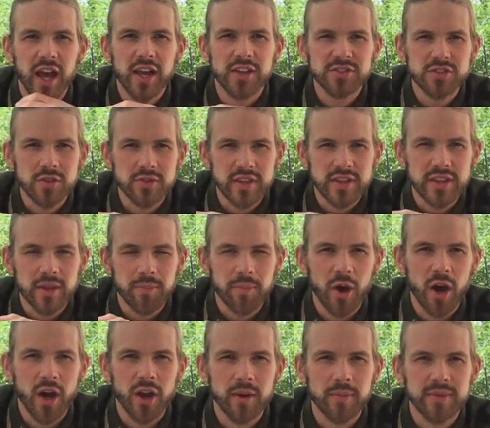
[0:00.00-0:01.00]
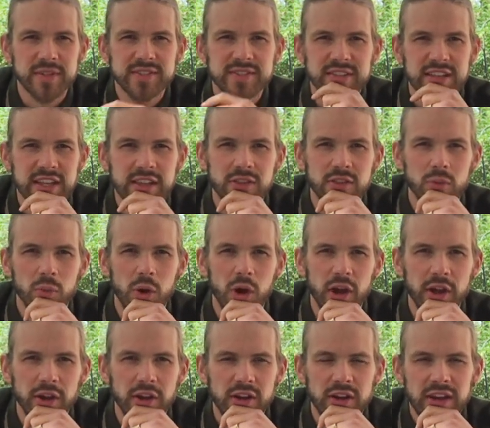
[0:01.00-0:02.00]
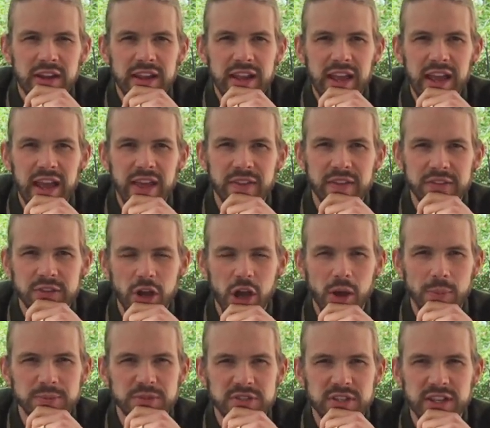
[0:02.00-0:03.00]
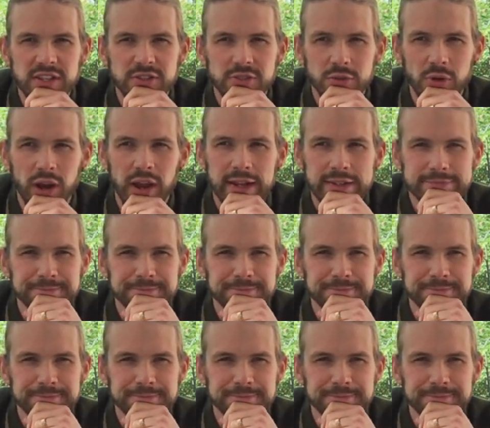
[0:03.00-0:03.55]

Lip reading: so that the bottom is in the water and the top stays dry.